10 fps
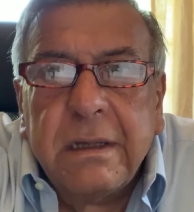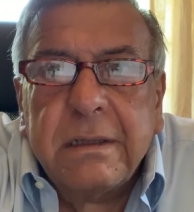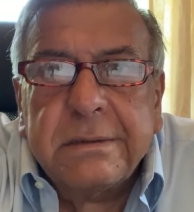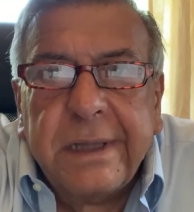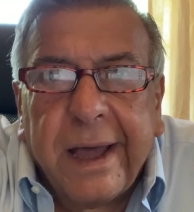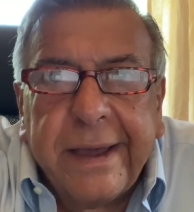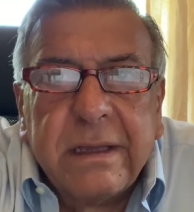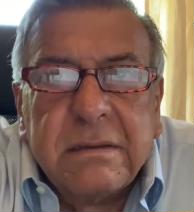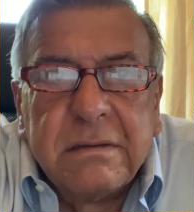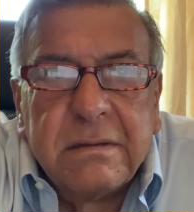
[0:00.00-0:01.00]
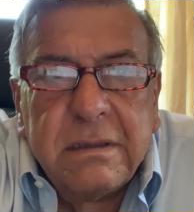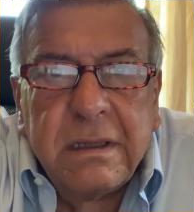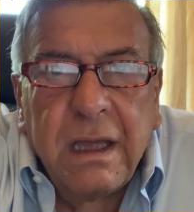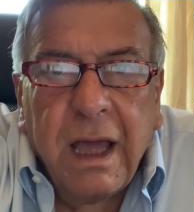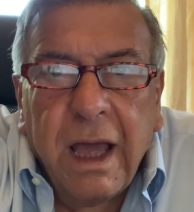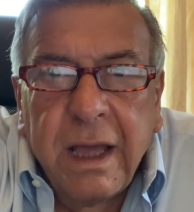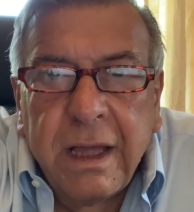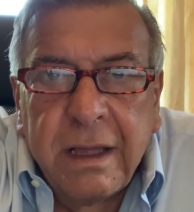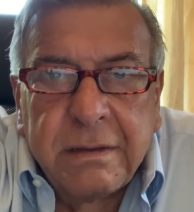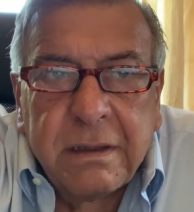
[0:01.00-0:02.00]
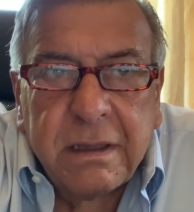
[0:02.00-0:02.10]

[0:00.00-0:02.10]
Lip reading: diet, and